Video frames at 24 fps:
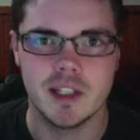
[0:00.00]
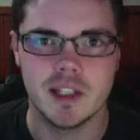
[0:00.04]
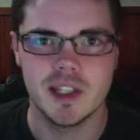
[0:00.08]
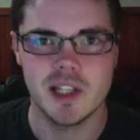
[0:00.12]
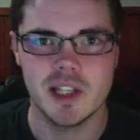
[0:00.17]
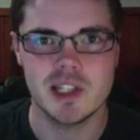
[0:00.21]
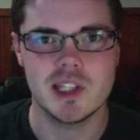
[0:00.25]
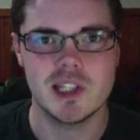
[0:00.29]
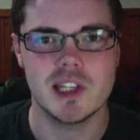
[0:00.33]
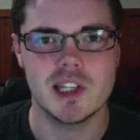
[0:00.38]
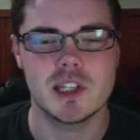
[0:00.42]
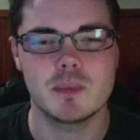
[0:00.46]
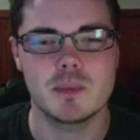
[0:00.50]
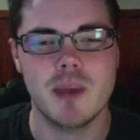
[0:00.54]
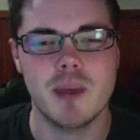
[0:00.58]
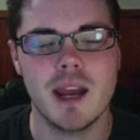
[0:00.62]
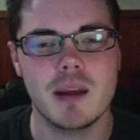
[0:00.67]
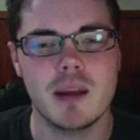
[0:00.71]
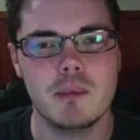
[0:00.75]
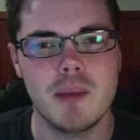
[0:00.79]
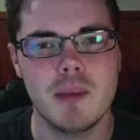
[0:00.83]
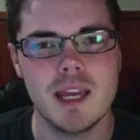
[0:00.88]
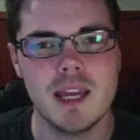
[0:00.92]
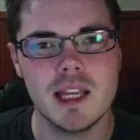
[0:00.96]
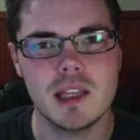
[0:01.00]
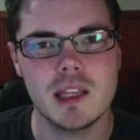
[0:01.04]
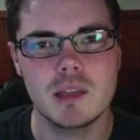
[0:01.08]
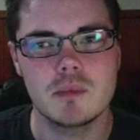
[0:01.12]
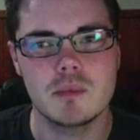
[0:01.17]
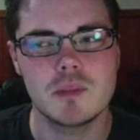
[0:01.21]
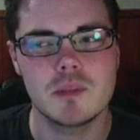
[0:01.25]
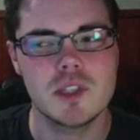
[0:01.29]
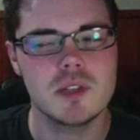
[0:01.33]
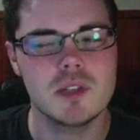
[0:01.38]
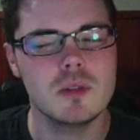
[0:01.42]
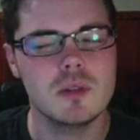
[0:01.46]
these things back, making them
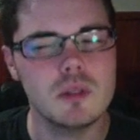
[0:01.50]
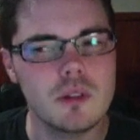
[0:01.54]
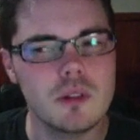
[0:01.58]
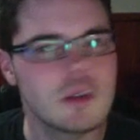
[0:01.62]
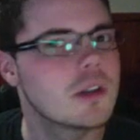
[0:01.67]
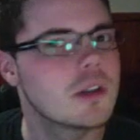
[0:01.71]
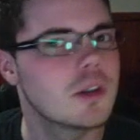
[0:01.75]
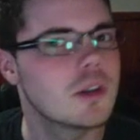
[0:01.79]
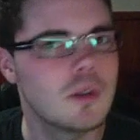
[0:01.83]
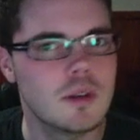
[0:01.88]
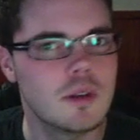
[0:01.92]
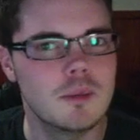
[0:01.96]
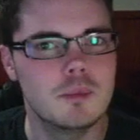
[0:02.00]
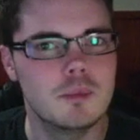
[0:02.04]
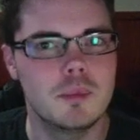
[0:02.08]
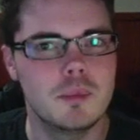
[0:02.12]
still look good,